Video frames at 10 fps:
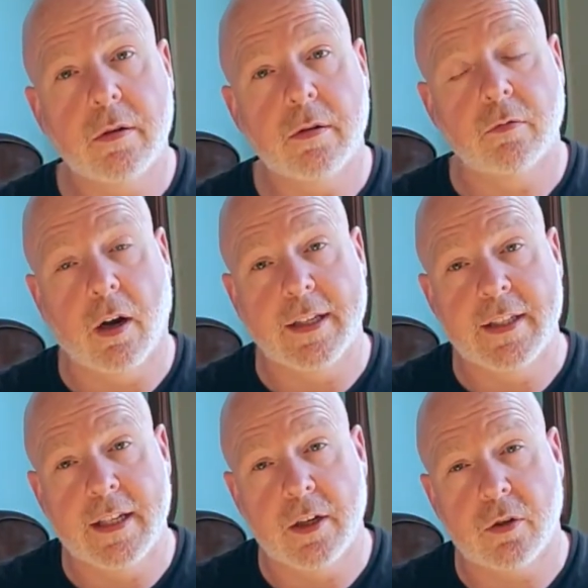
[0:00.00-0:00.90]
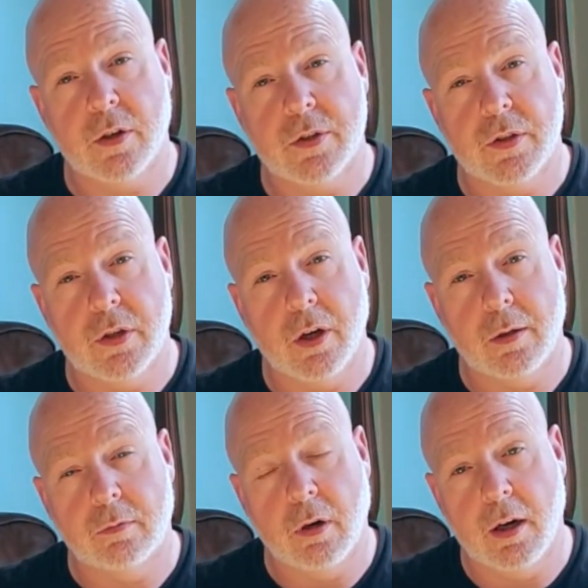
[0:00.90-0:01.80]
writing across the
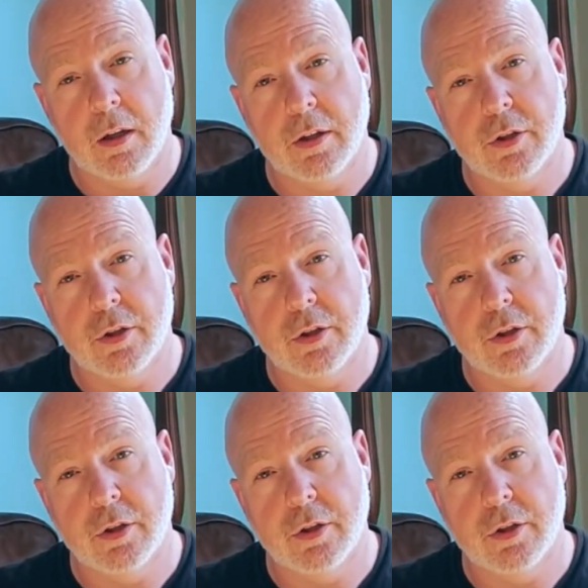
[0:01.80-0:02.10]
top rather than